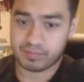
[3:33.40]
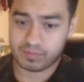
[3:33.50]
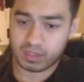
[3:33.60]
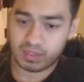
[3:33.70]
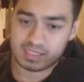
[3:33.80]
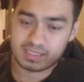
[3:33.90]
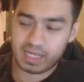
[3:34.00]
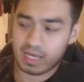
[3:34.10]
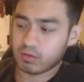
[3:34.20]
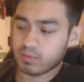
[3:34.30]
they
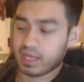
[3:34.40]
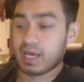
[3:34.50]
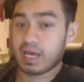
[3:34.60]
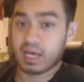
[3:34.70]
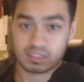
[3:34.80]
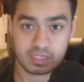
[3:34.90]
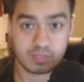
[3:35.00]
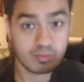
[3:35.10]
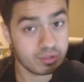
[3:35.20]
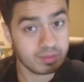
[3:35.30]
sag on my ass like
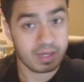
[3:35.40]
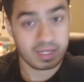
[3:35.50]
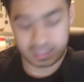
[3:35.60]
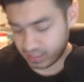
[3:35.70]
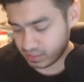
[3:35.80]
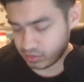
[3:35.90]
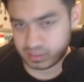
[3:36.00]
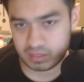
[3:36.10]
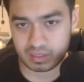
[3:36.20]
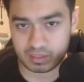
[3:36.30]
pretty bad. Like these, you can tell
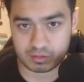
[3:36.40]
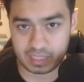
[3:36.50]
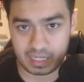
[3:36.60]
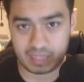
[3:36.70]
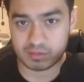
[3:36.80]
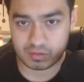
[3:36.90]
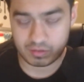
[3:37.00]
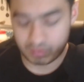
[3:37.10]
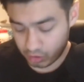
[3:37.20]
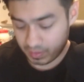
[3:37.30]
they're tight. They're
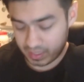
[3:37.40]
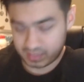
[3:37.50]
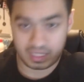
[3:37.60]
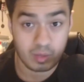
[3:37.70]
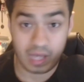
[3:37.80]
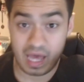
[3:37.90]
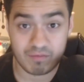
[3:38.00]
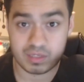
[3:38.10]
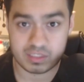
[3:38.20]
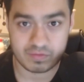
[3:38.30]
good on my ass. I don't have
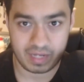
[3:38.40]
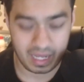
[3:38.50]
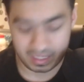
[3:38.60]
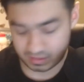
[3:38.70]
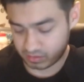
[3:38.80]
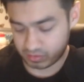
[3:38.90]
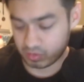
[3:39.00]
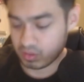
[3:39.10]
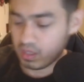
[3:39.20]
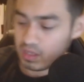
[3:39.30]
much of an ass, so.
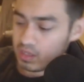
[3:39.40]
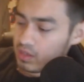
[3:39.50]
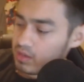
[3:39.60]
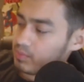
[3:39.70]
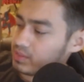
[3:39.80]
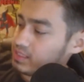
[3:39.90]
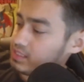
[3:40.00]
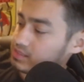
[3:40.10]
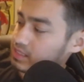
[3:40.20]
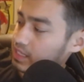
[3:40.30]
But
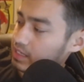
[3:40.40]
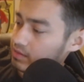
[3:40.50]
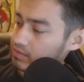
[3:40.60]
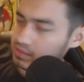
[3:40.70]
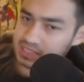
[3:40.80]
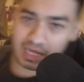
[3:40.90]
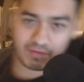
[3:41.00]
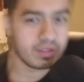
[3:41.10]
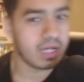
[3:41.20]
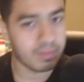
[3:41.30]
these, they like, looks like I have a
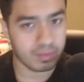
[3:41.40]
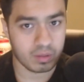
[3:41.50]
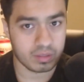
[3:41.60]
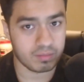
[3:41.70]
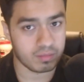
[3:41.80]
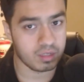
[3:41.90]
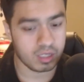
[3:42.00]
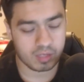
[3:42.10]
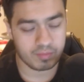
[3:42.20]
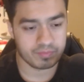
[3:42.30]
diaper on them.
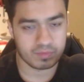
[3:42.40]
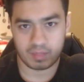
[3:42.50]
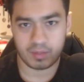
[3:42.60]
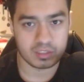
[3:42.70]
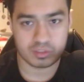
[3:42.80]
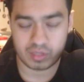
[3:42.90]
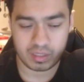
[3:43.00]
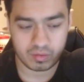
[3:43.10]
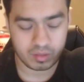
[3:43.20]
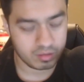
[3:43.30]
I'm not gonna try. Well,